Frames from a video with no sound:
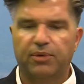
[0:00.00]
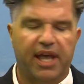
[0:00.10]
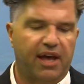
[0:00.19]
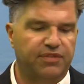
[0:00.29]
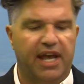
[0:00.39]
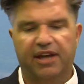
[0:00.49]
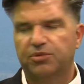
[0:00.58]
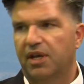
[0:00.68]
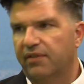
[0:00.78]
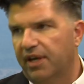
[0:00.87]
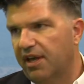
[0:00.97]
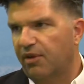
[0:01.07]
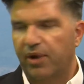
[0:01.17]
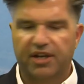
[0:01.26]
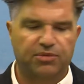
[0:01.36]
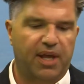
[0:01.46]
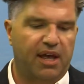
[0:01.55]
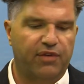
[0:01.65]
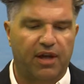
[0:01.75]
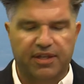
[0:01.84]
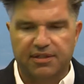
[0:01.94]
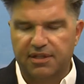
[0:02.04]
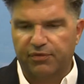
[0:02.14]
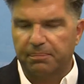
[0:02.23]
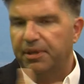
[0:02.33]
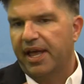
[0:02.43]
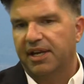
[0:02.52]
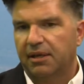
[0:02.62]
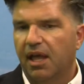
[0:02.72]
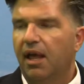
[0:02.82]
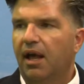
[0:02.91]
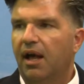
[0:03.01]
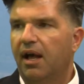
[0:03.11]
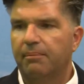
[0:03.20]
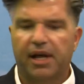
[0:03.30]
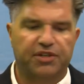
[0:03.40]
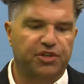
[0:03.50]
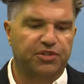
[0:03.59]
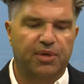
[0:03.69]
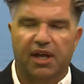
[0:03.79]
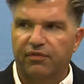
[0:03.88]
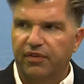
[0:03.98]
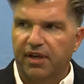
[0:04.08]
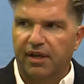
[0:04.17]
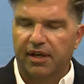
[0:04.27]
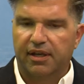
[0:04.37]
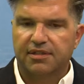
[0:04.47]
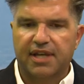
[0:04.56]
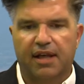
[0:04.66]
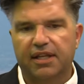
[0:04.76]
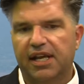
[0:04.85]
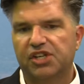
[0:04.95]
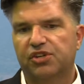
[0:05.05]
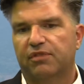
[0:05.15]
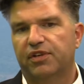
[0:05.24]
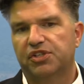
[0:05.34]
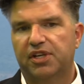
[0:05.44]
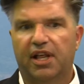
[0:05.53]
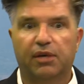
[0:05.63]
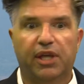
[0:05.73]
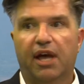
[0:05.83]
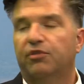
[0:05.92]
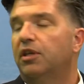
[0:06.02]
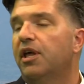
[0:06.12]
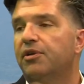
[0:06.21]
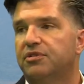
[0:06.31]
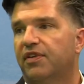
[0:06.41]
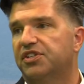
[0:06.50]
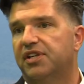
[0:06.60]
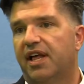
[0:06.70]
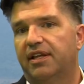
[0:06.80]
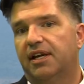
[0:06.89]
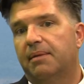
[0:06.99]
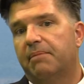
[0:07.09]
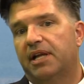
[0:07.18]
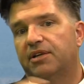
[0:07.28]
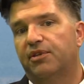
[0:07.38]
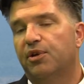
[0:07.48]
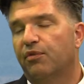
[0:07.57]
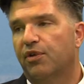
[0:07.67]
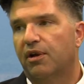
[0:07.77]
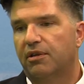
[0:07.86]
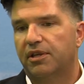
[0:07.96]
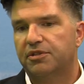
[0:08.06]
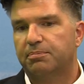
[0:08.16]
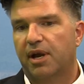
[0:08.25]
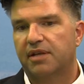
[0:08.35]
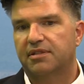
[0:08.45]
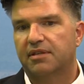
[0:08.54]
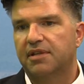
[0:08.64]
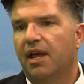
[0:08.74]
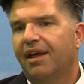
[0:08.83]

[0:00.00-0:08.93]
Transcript: We have tax, we have account recs, we have all these different planning modules. We have consolidation functionality. We have close functionality to monitor the overall close process.